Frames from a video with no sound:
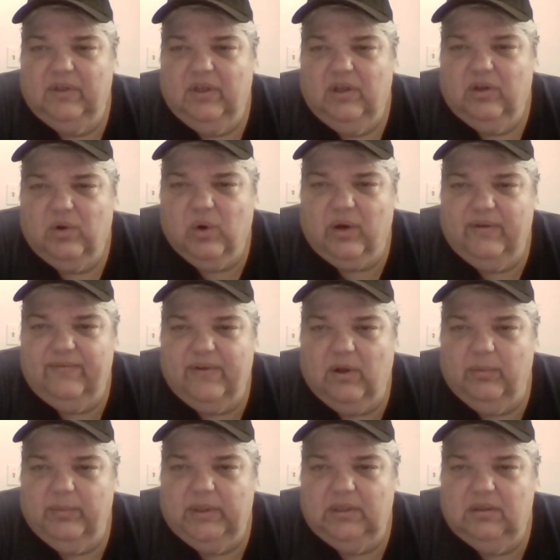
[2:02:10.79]
Corey
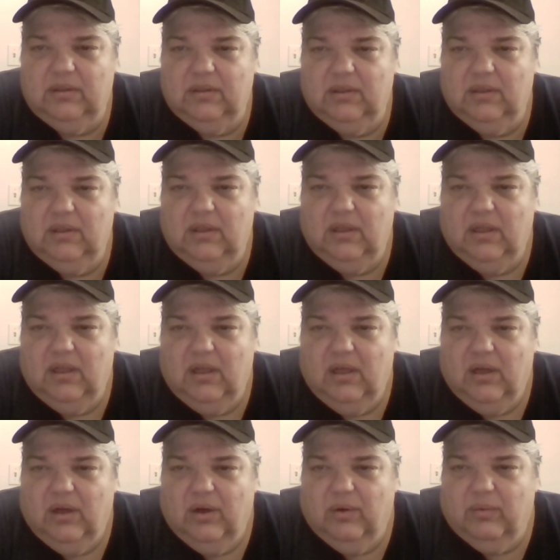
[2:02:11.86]
Feldman.
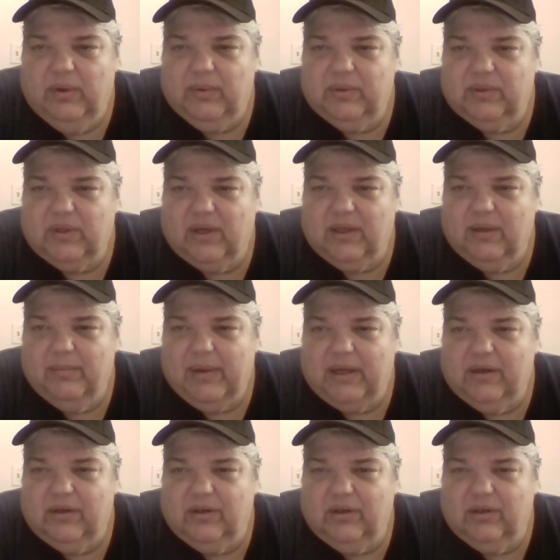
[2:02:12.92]
We were talking about
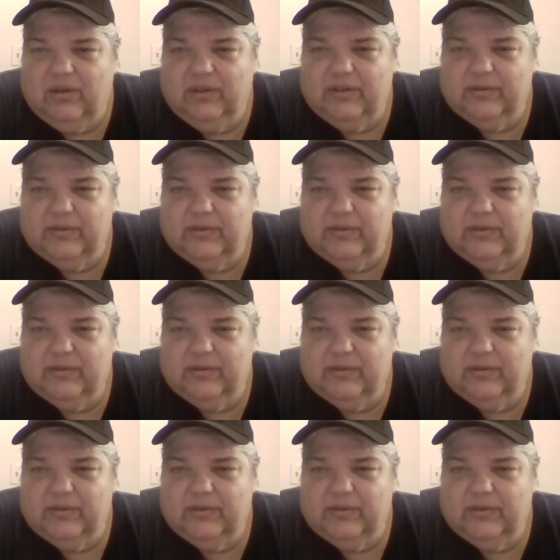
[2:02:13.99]
it earlier,